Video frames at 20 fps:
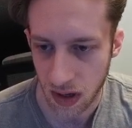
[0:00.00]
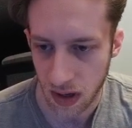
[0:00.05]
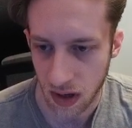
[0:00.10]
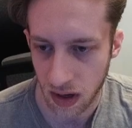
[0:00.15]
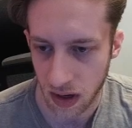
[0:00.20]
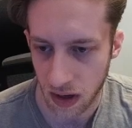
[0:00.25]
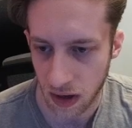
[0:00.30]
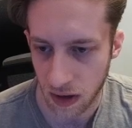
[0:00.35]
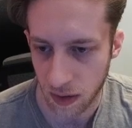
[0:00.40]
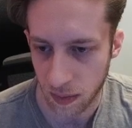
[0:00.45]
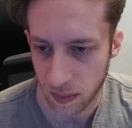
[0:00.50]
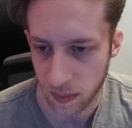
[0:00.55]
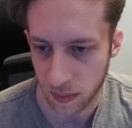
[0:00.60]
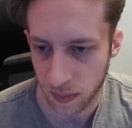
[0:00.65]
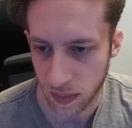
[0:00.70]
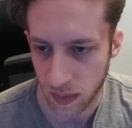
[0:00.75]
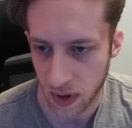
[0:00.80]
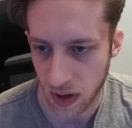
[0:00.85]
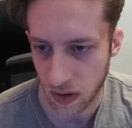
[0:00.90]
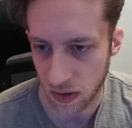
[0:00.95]

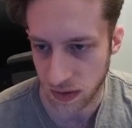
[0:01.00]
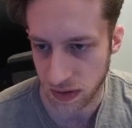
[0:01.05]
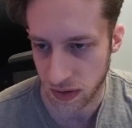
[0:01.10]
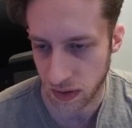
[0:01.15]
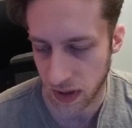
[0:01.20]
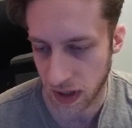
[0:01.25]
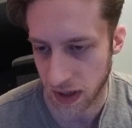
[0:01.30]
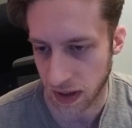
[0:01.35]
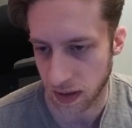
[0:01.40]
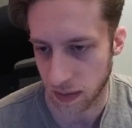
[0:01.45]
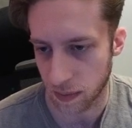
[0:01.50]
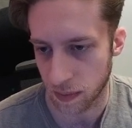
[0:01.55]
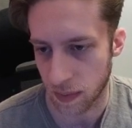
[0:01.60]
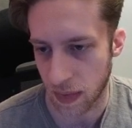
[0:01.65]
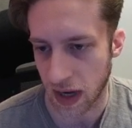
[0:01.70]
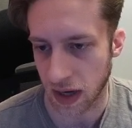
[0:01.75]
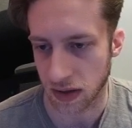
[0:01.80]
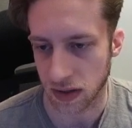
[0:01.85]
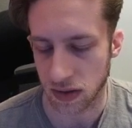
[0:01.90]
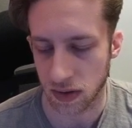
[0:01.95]
and also like
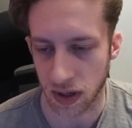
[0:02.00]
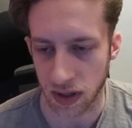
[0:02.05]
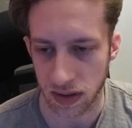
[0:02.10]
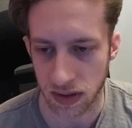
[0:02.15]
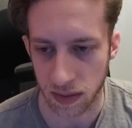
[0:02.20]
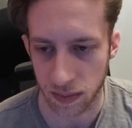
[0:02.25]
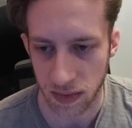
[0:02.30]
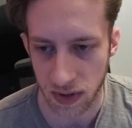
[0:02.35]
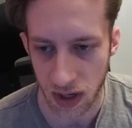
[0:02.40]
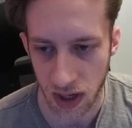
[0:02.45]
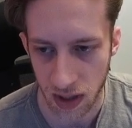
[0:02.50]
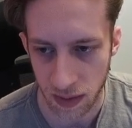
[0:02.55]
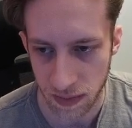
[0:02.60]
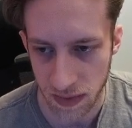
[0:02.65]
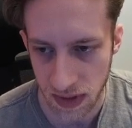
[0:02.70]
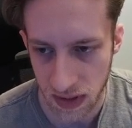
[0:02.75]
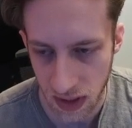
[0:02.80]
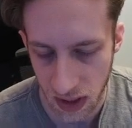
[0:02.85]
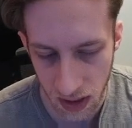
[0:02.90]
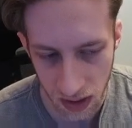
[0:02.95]
make a straight
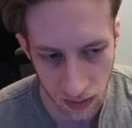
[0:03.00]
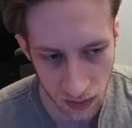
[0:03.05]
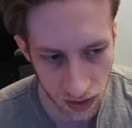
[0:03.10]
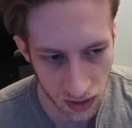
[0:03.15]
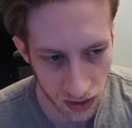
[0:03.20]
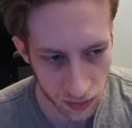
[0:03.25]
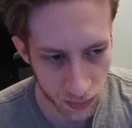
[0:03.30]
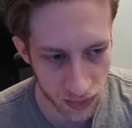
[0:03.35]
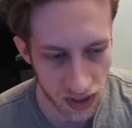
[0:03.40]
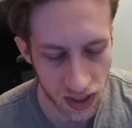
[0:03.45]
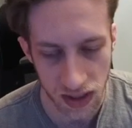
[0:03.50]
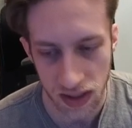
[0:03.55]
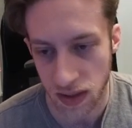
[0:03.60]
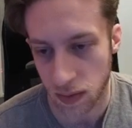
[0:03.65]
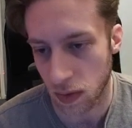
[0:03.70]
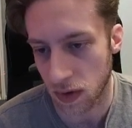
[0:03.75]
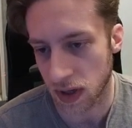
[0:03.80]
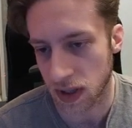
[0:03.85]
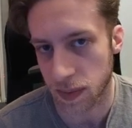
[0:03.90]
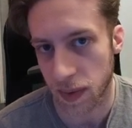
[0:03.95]
sometimes that he potentially
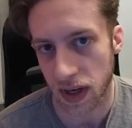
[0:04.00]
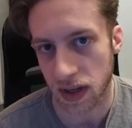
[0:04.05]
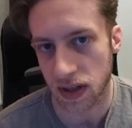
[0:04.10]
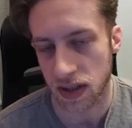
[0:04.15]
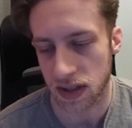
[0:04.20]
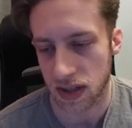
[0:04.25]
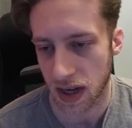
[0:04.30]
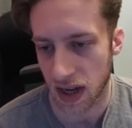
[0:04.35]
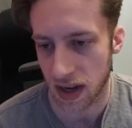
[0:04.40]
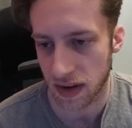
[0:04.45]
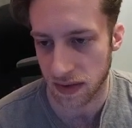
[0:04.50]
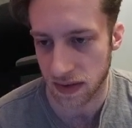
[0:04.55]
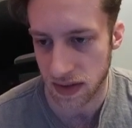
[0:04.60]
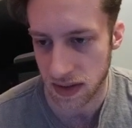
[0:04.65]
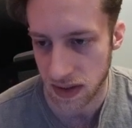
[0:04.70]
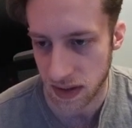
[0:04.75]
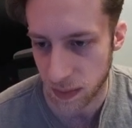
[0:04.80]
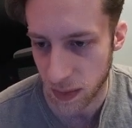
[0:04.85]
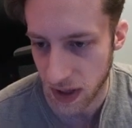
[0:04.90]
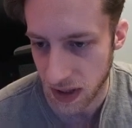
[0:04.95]
won't expect us to have, because
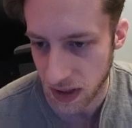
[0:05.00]
he might